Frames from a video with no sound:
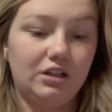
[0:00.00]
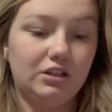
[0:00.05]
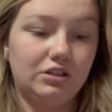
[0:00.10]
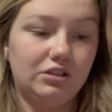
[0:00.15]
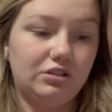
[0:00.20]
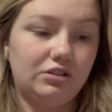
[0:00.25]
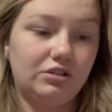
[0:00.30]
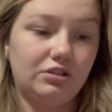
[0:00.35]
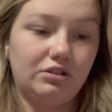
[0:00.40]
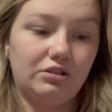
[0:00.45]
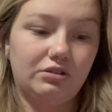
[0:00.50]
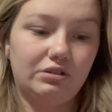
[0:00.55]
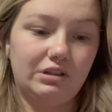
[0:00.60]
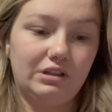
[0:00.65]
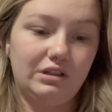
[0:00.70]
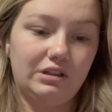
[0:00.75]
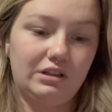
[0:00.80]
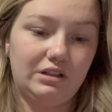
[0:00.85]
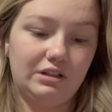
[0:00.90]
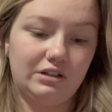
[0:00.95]
So
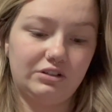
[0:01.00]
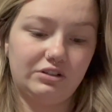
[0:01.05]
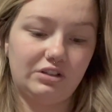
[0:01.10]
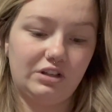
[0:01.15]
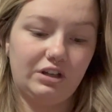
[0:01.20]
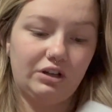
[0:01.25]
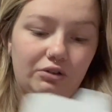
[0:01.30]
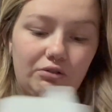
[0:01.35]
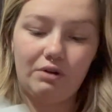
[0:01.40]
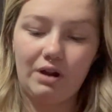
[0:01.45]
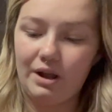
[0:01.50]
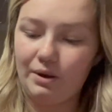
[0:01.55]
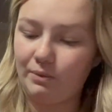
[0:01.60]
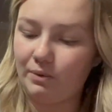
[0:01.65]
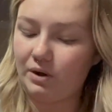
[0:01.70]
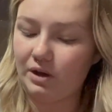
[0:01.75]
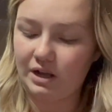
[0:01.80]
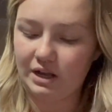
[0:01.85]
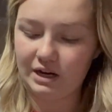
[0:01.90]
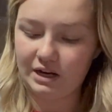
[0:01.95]
there's a gray
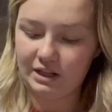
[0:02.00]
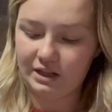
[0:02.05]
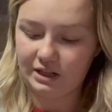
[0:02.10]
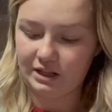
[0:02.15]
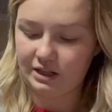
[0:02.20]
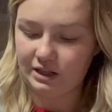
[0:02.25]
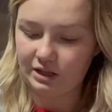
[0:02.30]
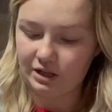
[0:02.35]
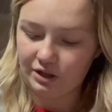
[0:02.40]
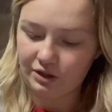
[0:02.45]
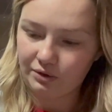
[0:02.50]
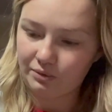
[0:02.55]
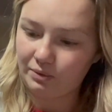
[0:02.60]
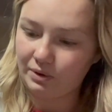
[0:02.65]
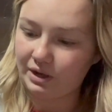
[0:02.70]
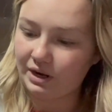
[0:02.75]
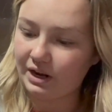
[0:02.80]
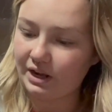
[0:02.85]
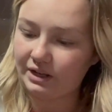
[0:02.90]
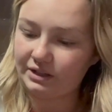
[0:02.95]
one, and then the other
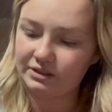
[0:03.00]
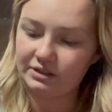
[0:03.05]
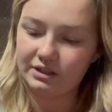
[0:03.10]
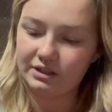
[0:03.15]
one has